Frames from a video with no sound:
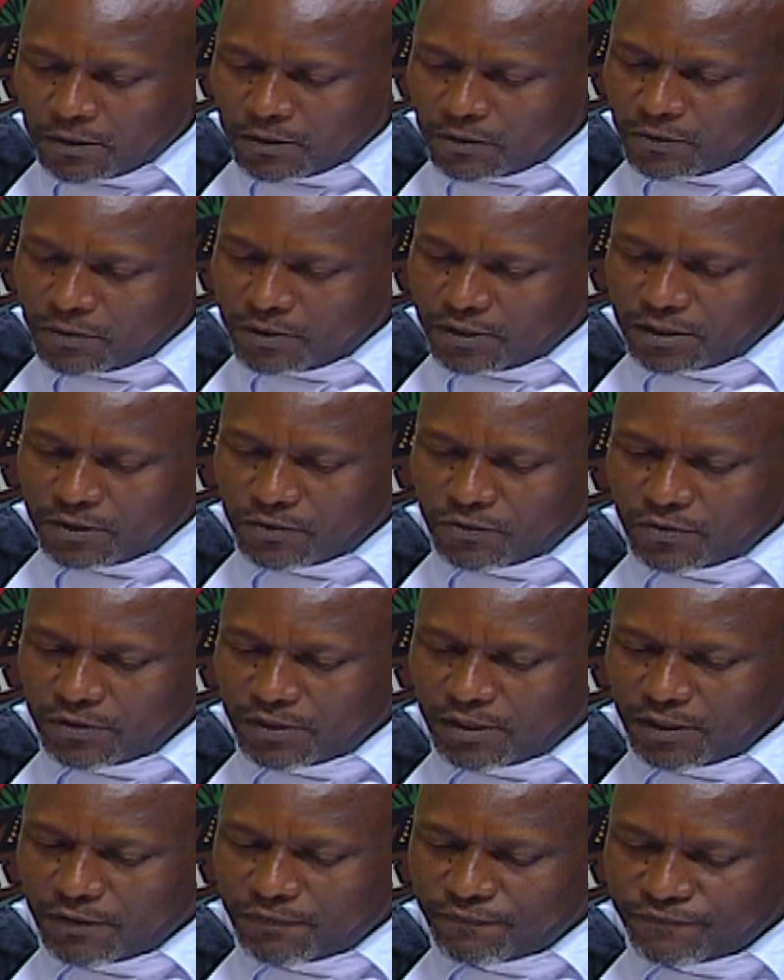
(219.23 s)
do
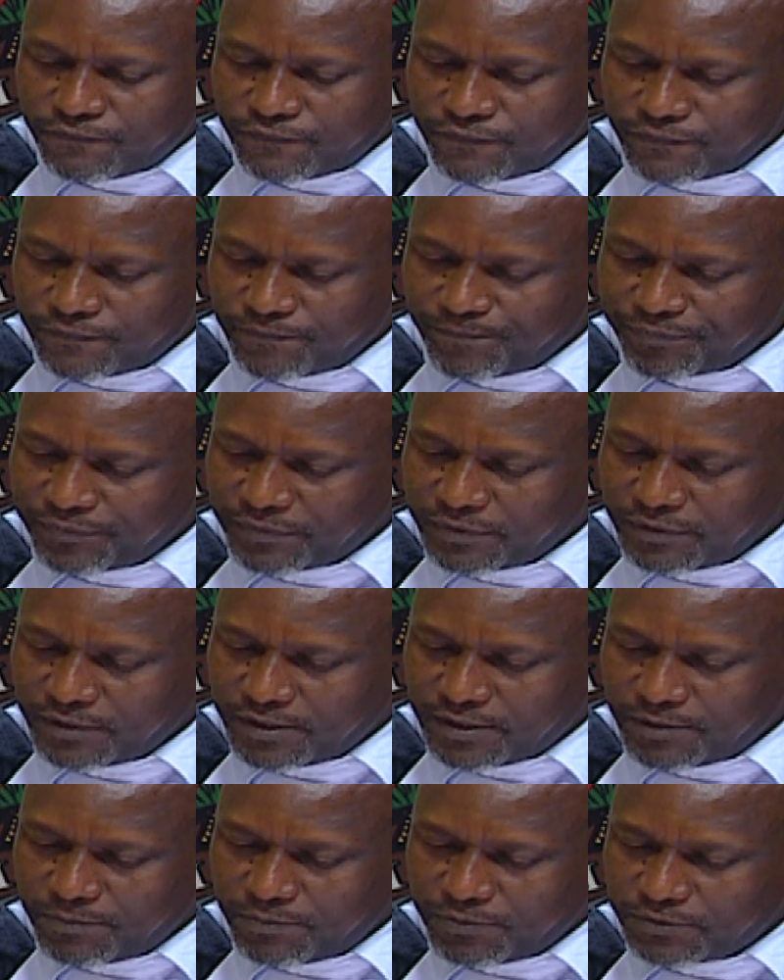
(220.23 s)
you have
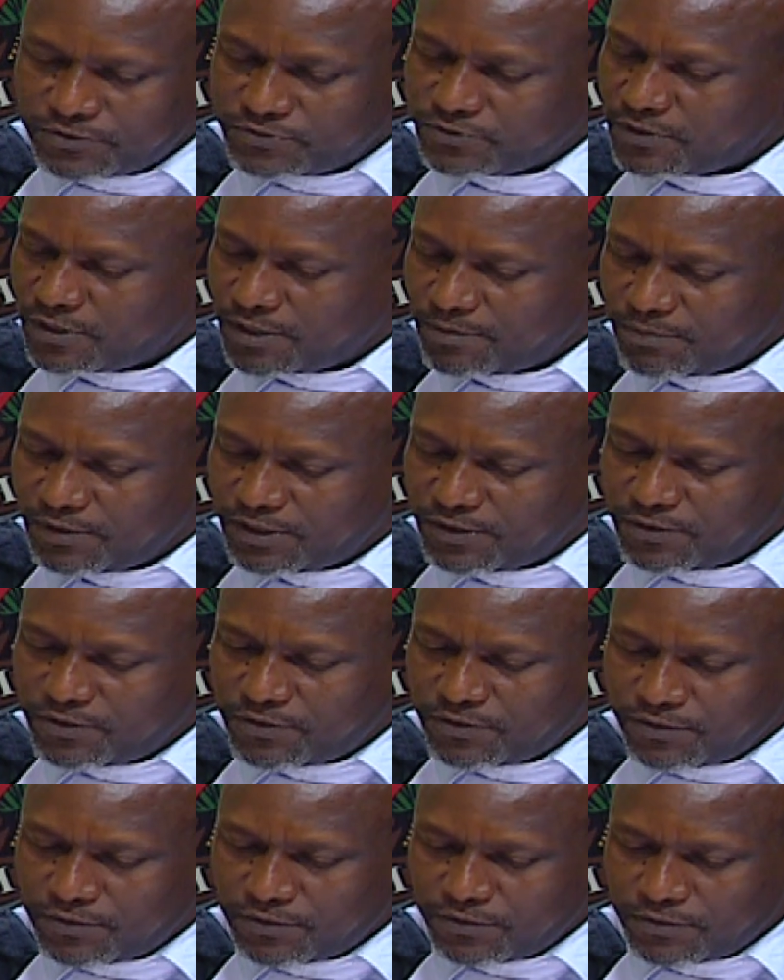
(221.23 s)
the report on her
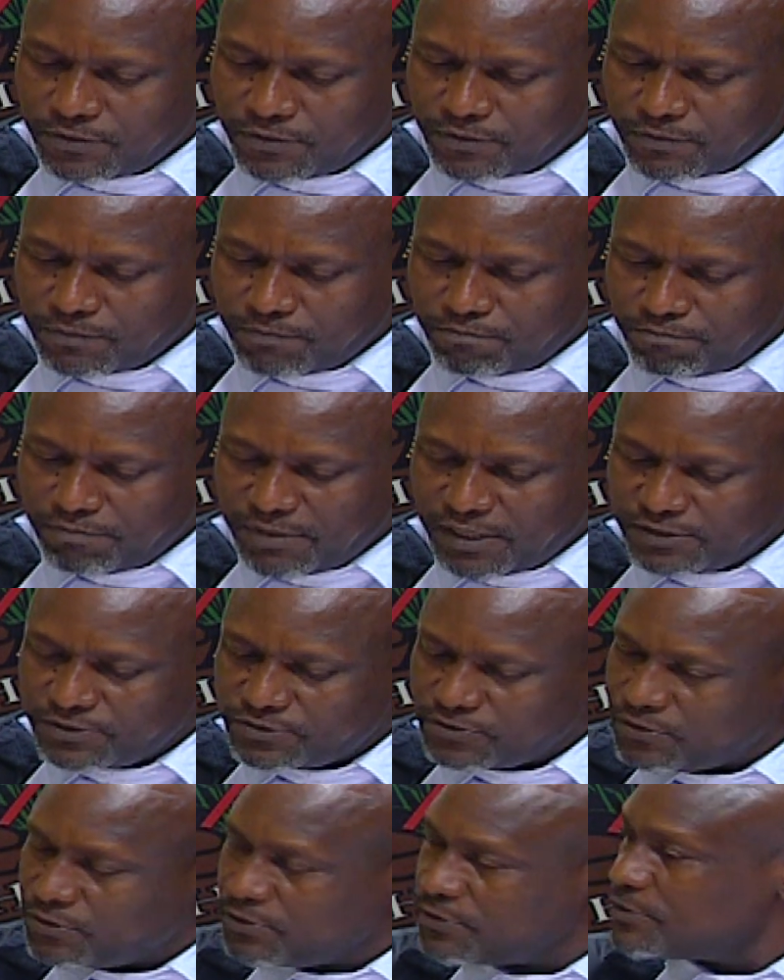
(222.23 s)
medical
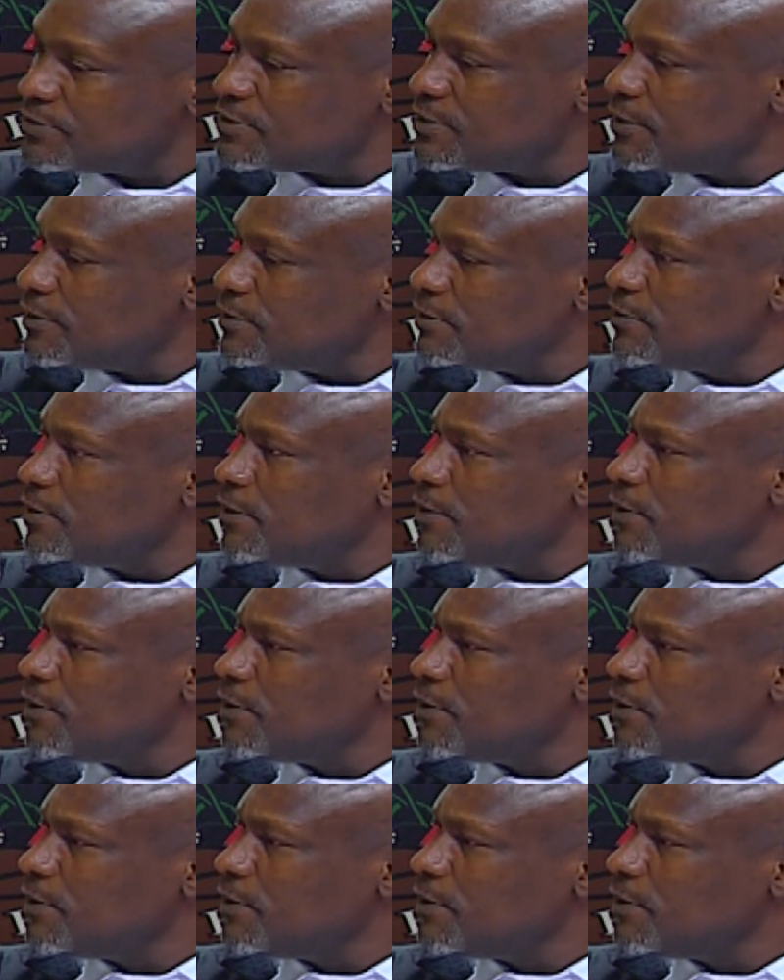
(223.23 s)
mental state?